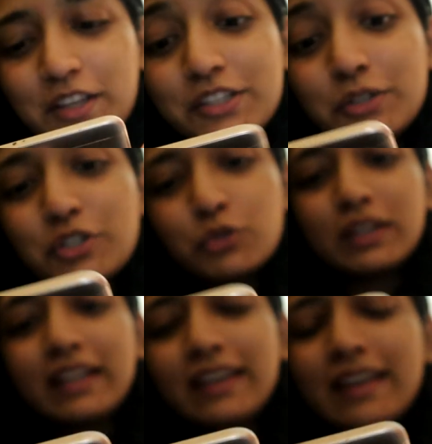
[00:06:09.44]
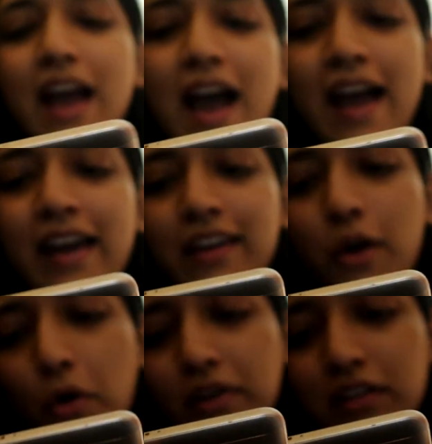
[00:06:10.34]
usually
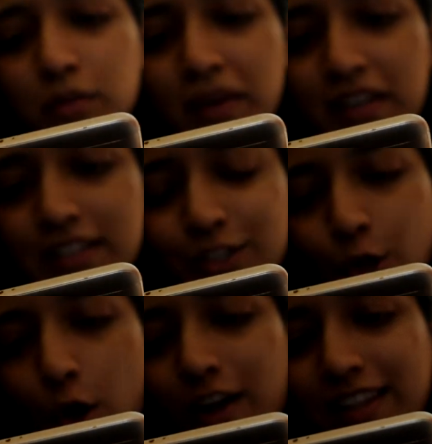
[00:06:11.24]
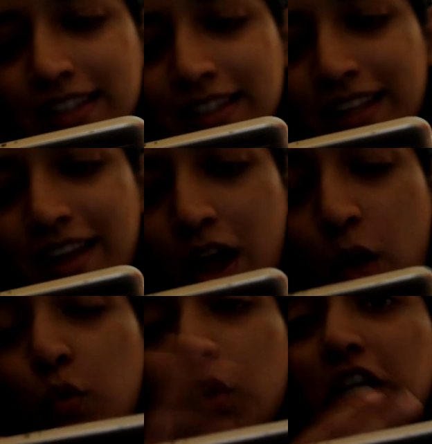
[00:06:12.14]
I order based on
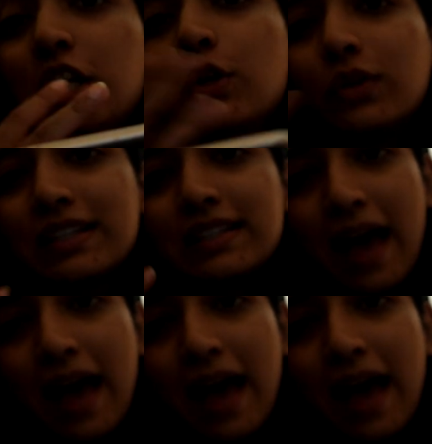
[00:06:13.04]
what looks